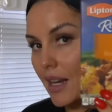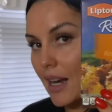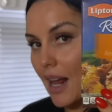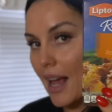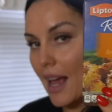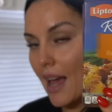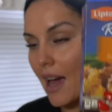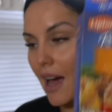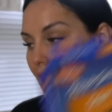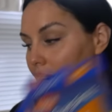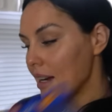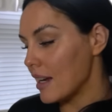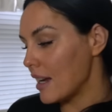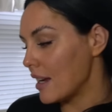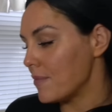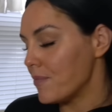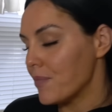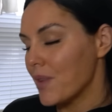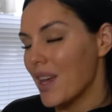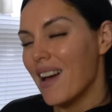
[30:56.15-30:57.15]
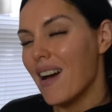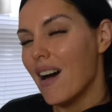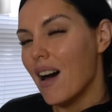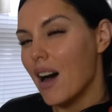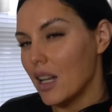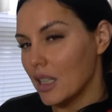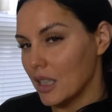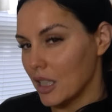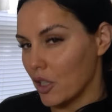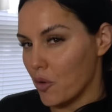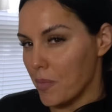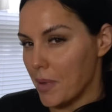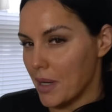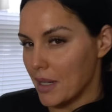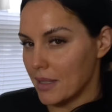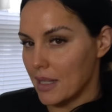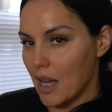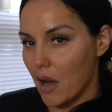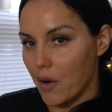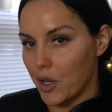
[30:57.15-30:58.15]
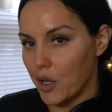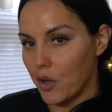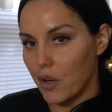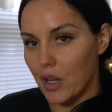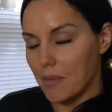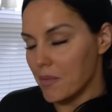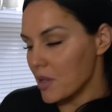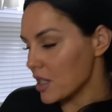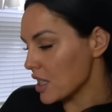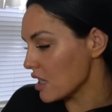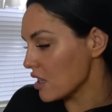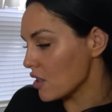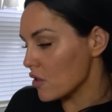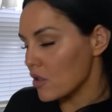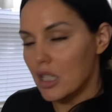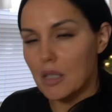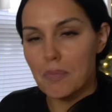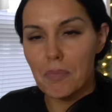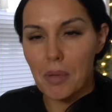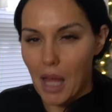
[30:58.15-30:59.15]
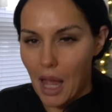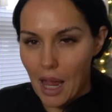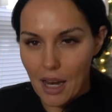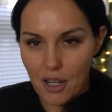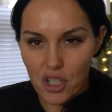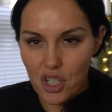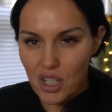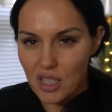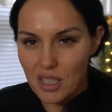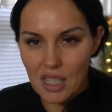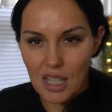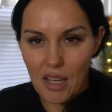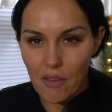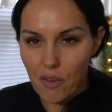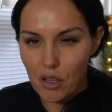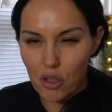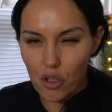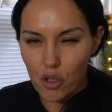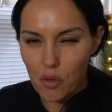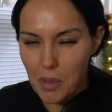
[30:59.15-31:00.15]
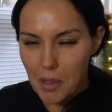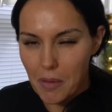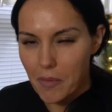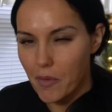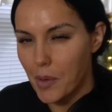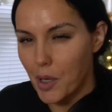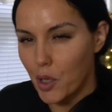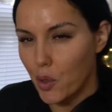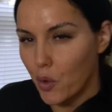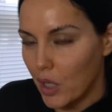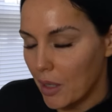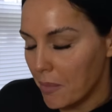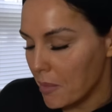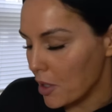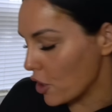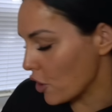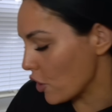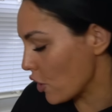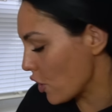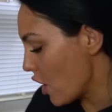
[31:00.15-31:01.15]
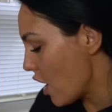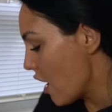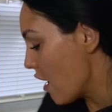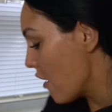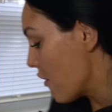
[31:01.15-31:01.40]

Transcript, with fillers: then I added a little bit of sour cream, just a little splash just to give it a little bit of more creamier